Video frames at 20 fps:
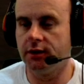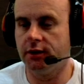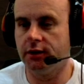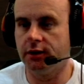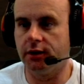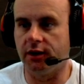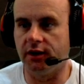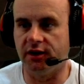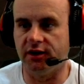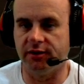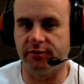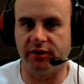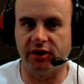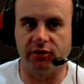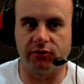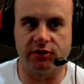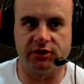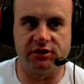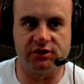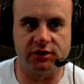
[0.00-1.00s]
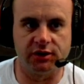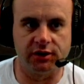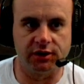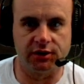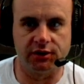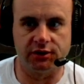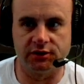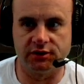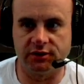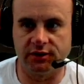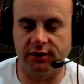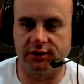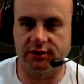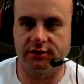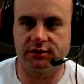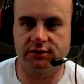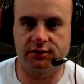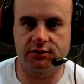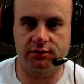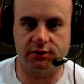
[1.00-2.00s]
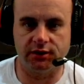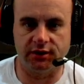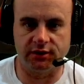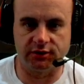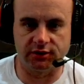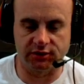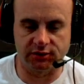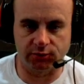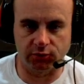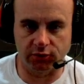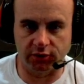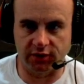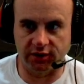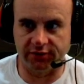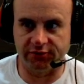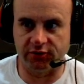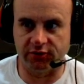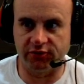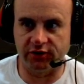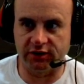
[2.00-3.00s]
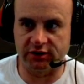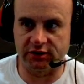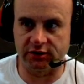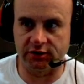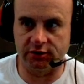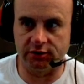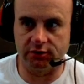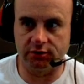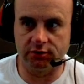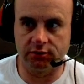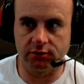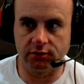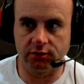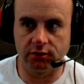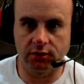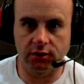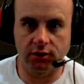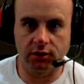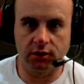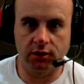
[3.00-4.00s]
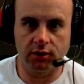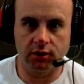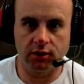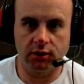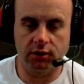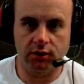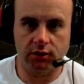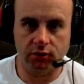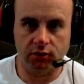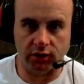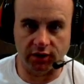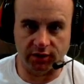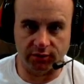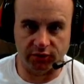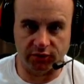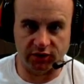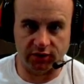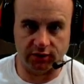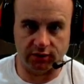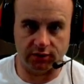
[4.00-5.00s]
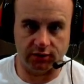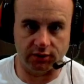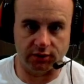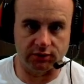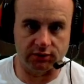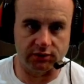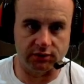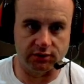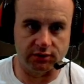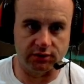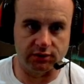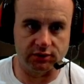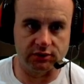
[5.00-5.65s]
My reasoning is that at this point, I've invested quite a bit into this.